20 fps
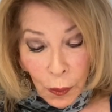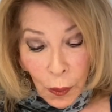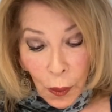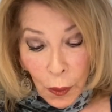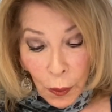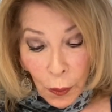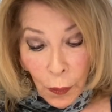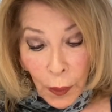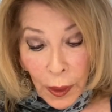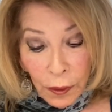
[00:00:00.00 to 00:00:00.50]

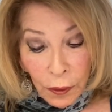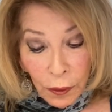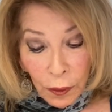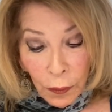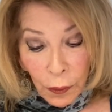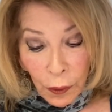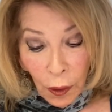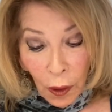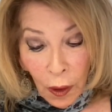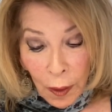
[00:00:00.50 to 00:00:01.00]
quote, a waste
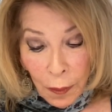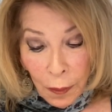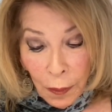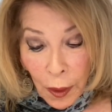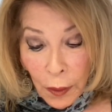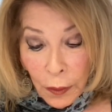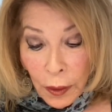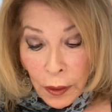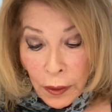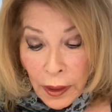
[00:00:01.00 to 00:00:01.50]
of time
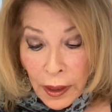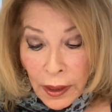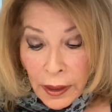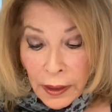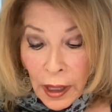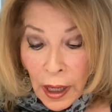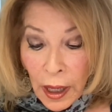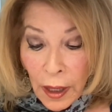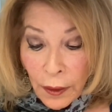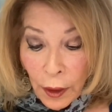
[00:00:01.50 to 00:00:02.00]
other
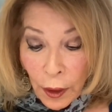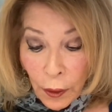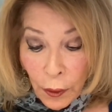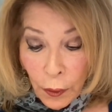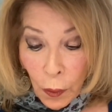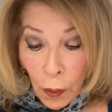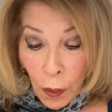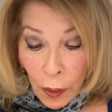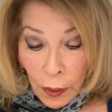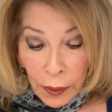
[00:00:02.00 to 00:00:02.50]
than the
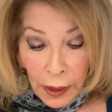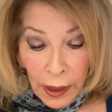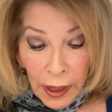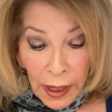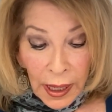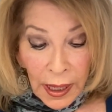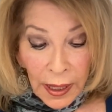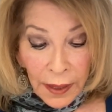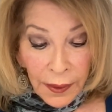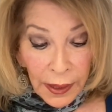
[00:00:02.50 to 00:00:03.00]
thought
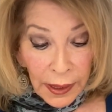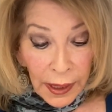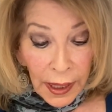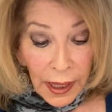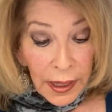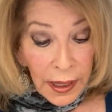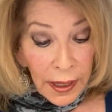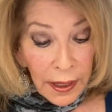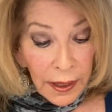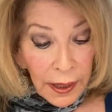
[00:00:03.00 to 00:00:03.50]
that
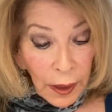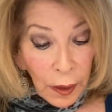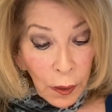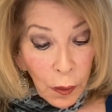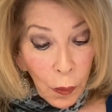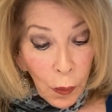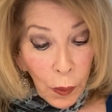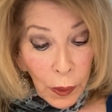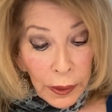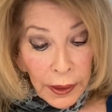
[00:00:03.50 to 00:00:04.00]
anything
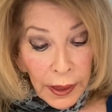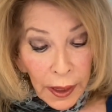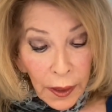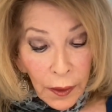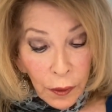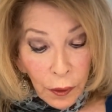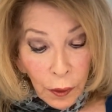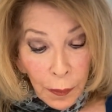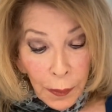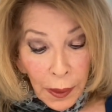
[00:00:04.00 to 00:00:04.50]
one
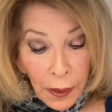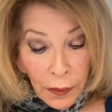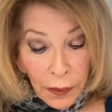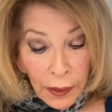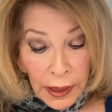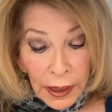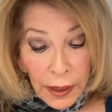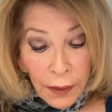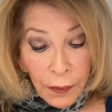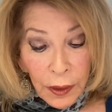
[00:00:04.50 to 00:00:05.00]
cares about,
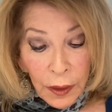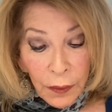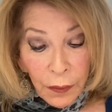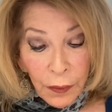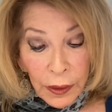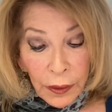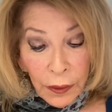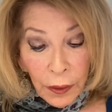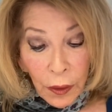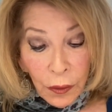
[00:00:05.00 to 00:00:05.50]
even if
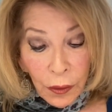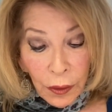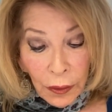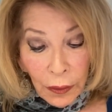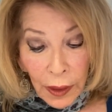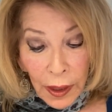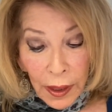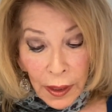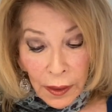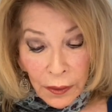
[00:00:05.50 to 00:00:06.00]
it doesn't
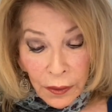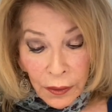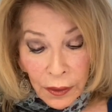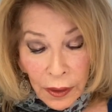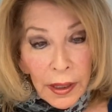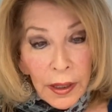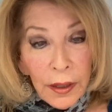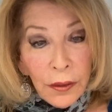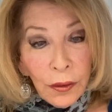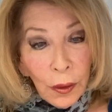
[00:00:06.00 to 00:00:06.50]
last,
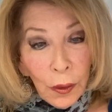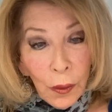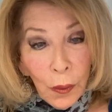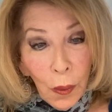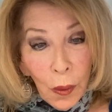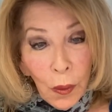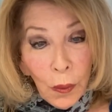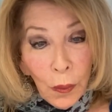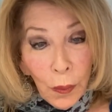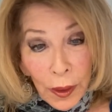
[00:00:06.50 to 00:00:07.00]
is a,
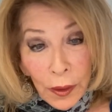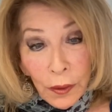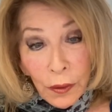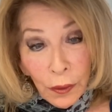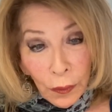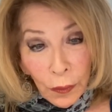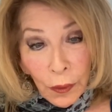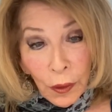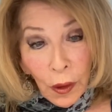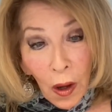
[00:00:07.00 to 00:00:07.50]
quote, waste
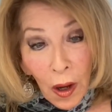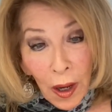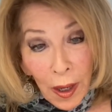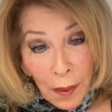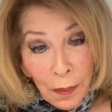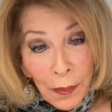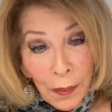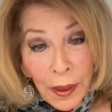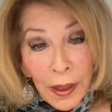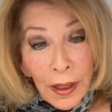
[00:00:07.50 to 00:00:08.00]
of
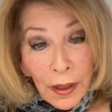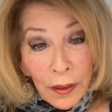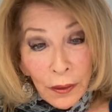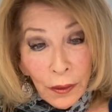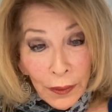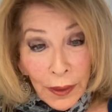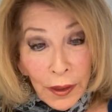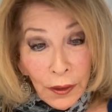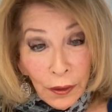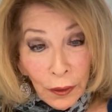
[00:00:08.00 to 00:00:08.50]
time. So
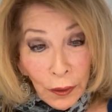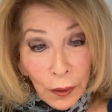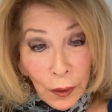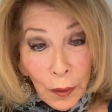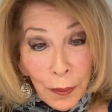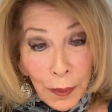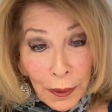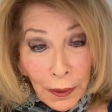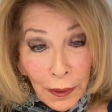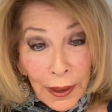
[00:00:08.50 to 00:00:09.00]
that's a
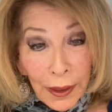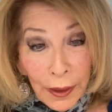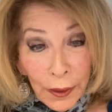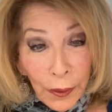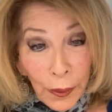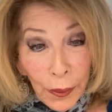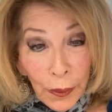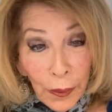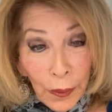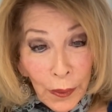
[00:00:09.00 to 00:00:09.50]
little bit like
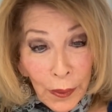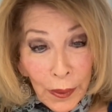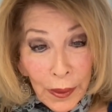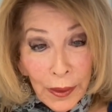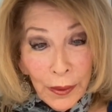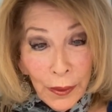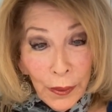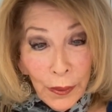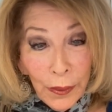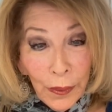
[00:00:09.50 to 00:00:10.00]

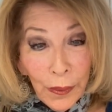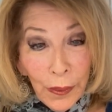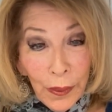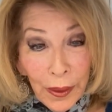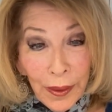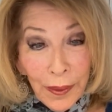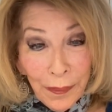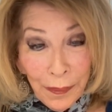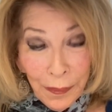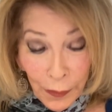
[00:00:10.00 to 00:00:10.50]

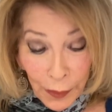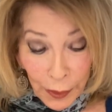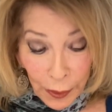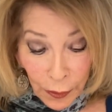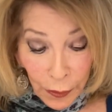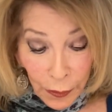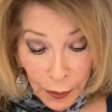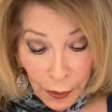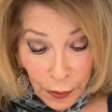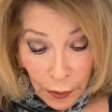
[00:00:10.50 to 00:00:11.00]
what
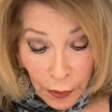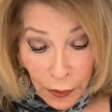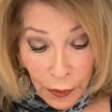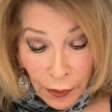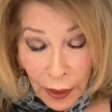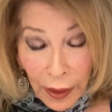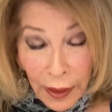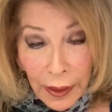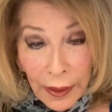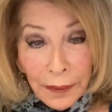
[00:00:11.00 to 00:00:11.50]
you were just
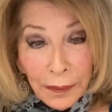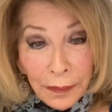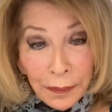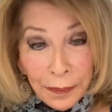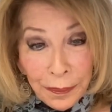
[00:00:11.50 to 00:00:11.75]
saying.